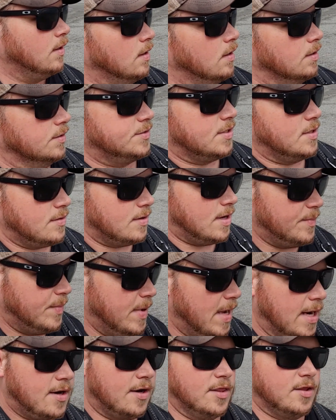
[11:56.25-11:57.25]
So I'm
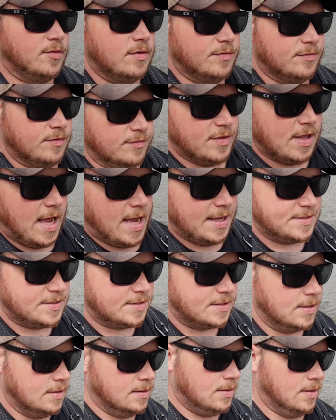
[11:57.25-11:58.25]
back on the river
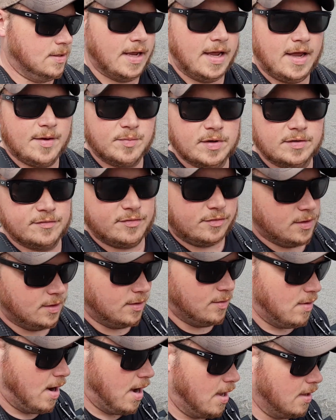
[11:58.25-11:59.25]
flats, and I have been for a
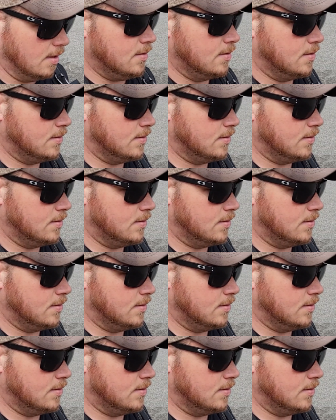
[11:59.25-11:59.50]
little while,